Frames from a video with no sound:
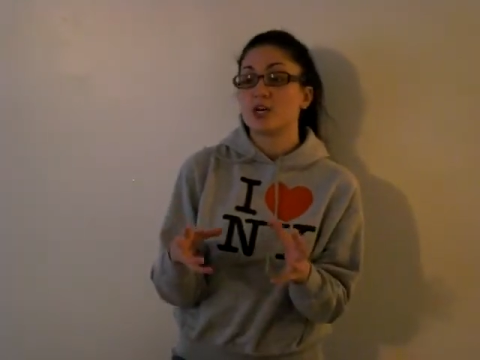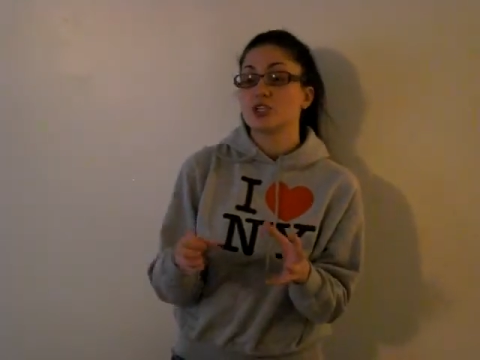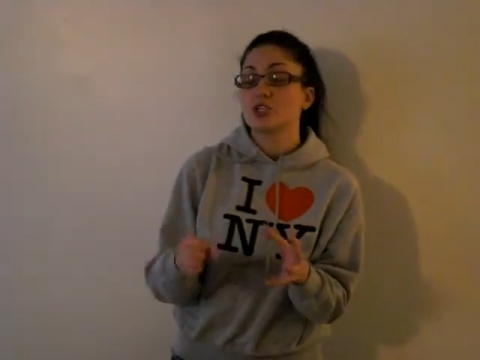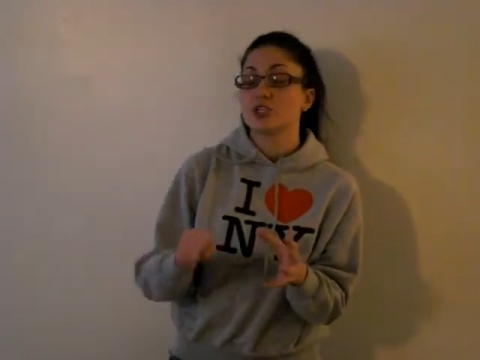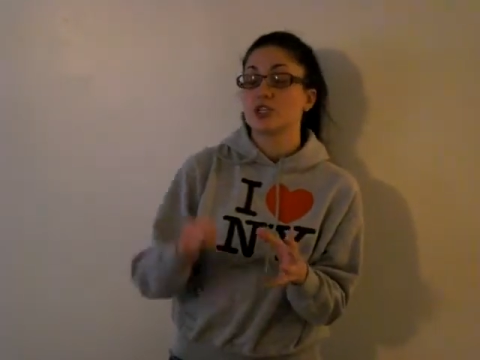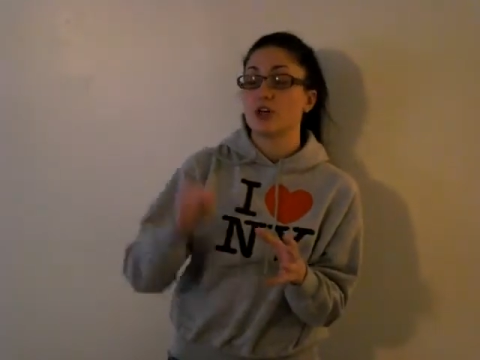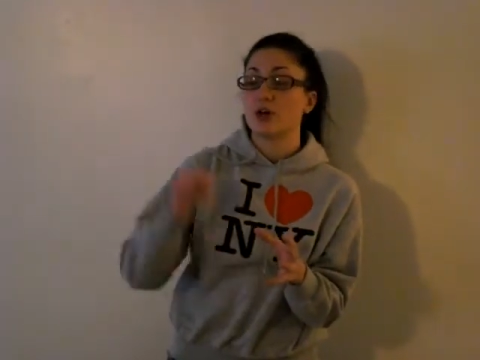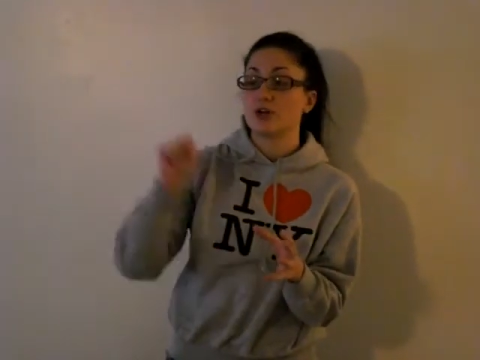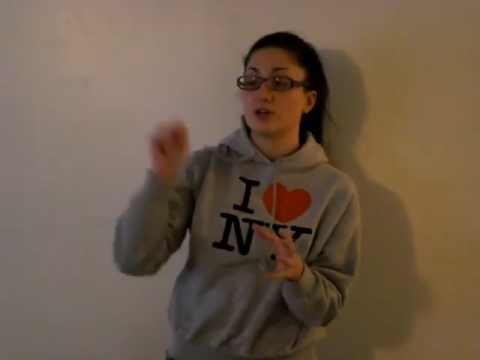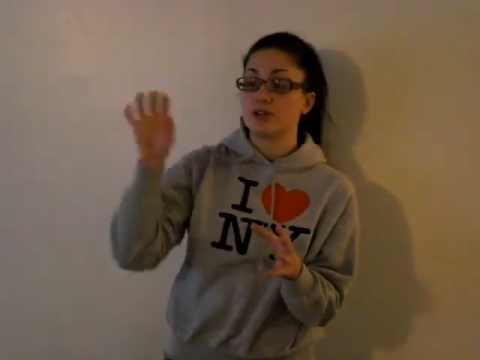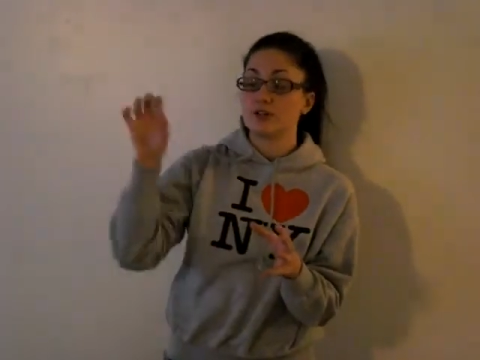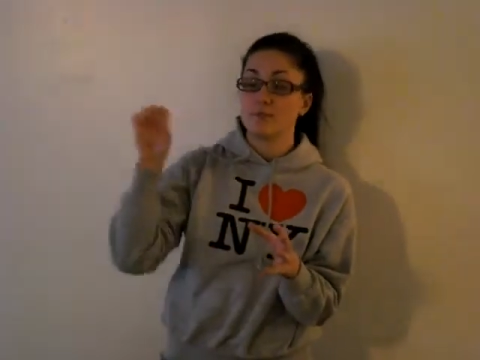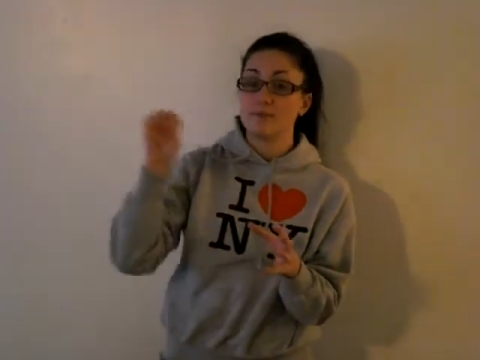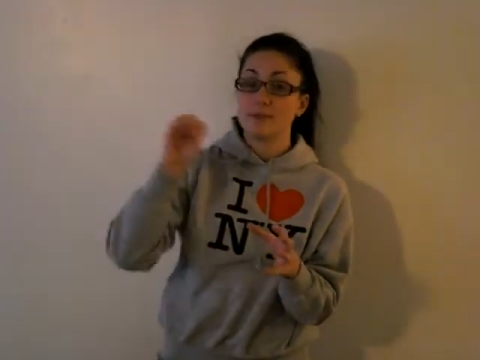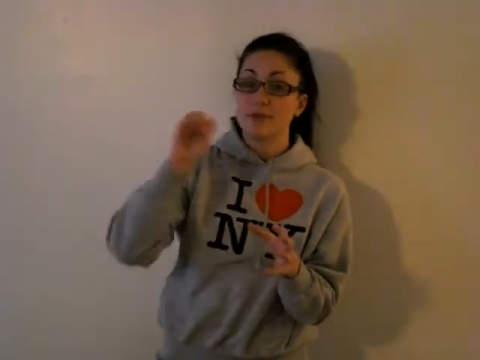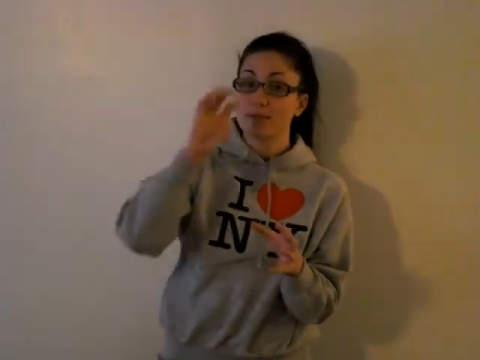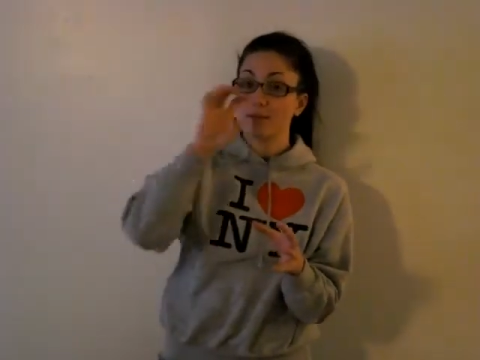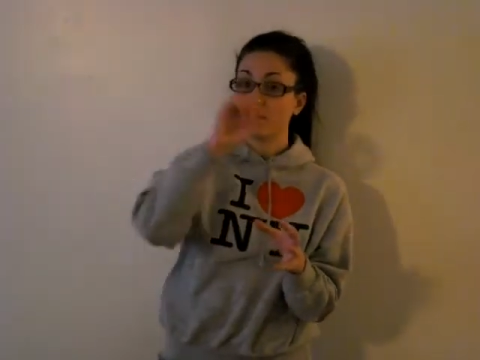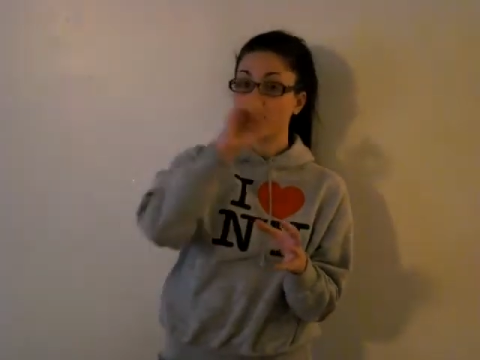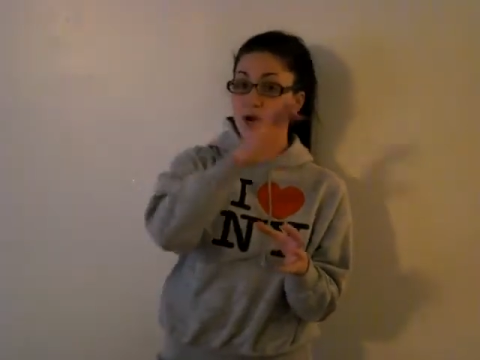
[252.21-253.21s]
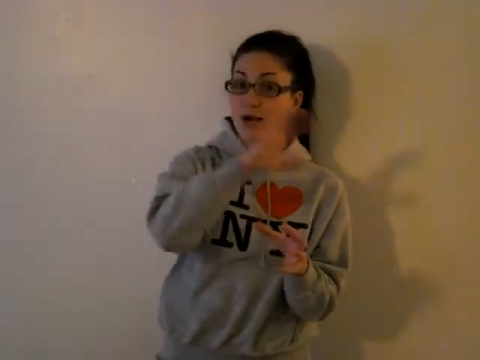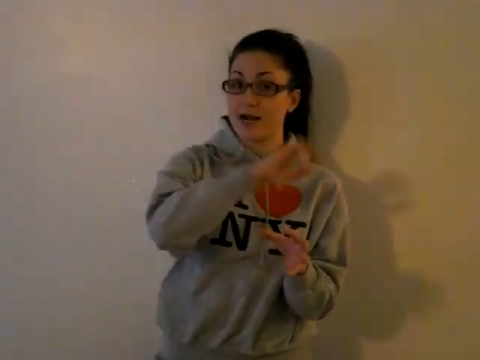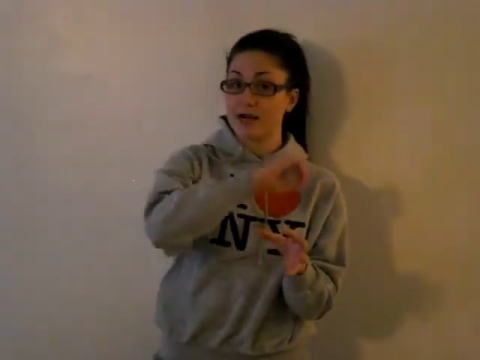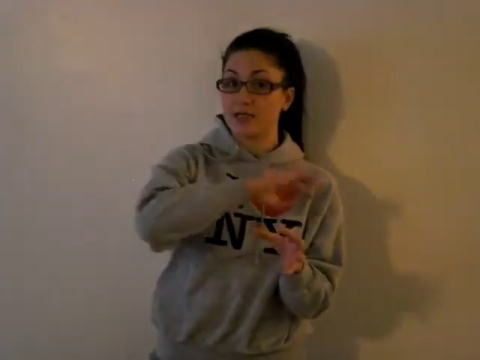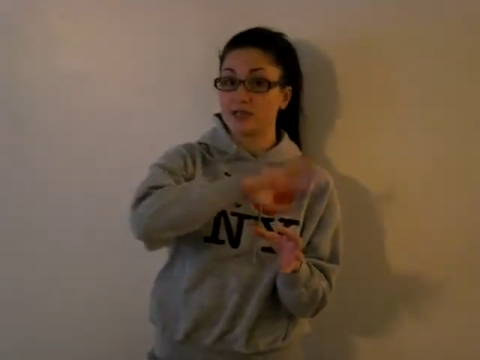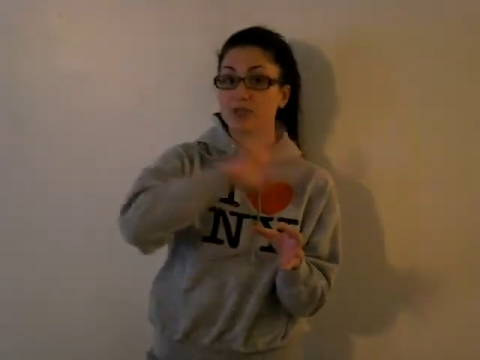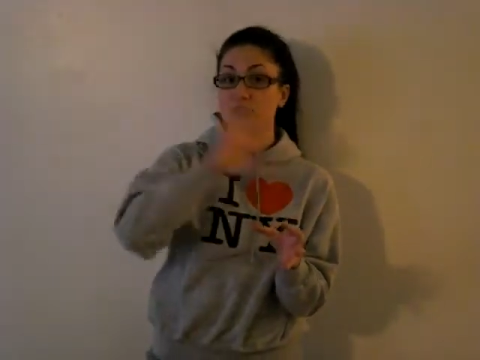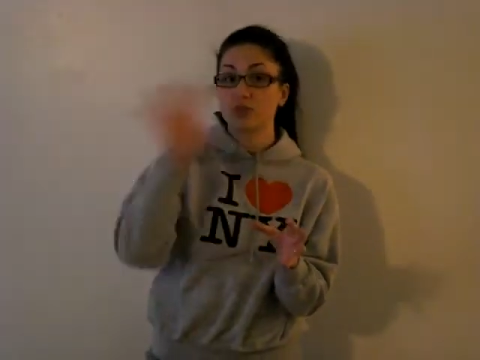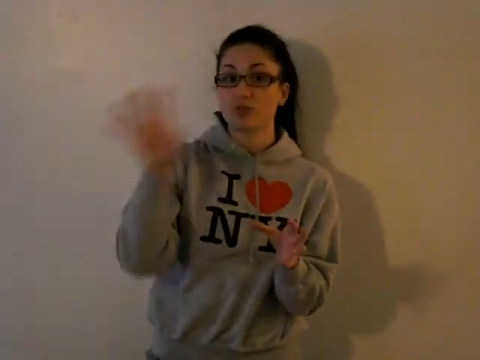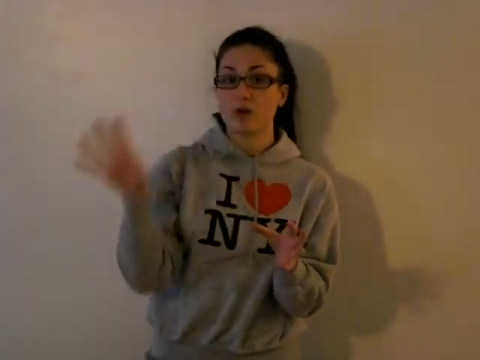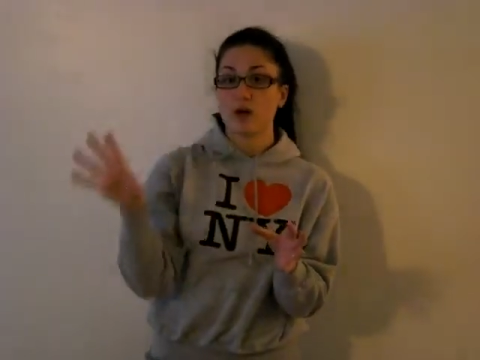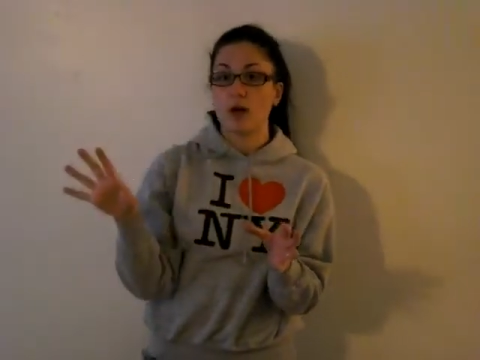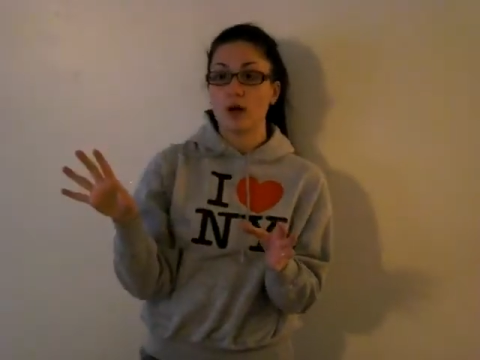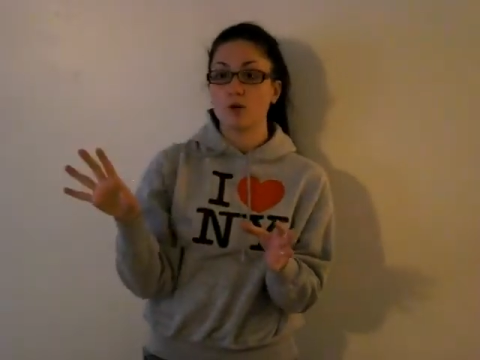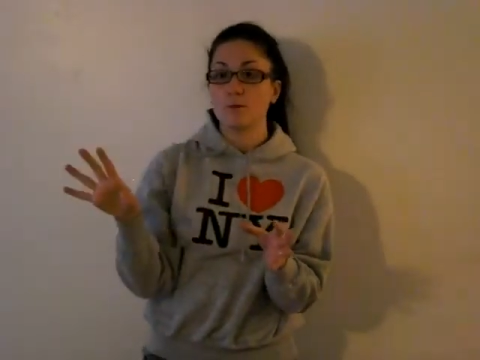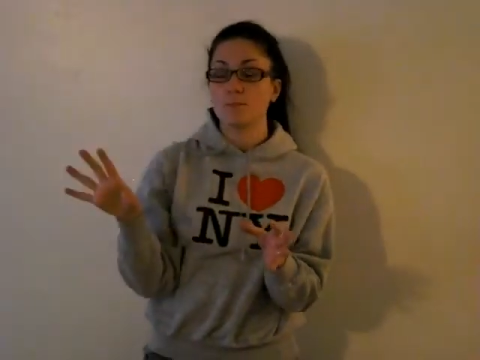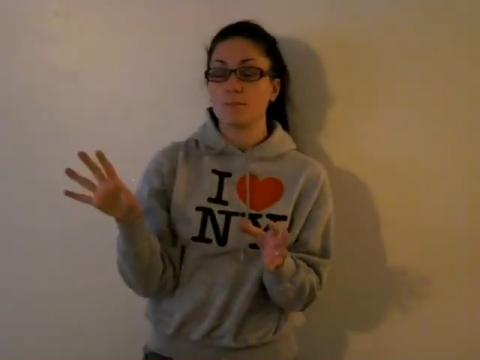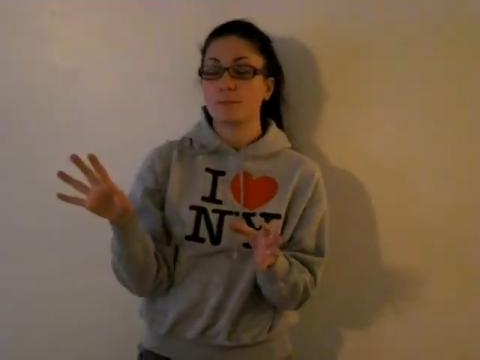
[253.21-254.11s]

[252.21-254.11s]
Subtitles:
to go to the membrane to grow.